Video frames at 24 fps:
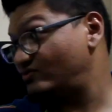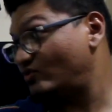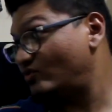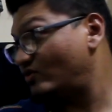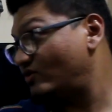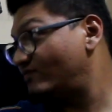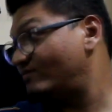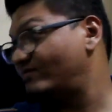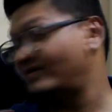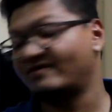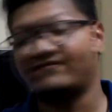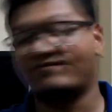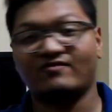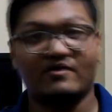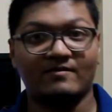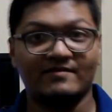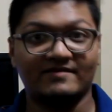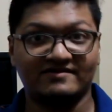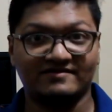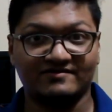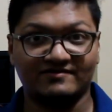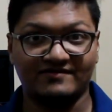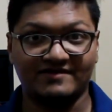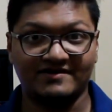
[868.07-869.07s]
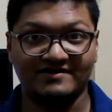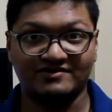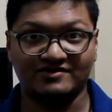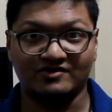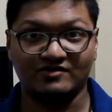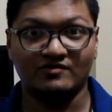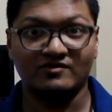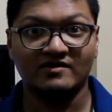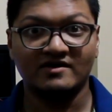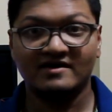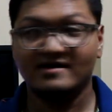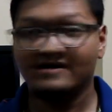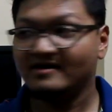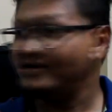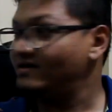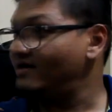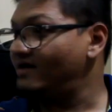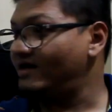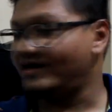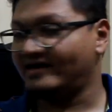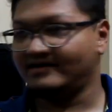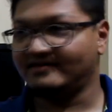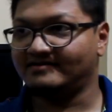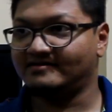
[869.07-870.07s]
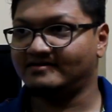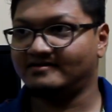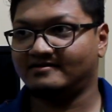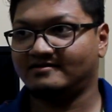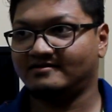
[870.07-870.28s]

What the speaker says: sort of performance ratio, and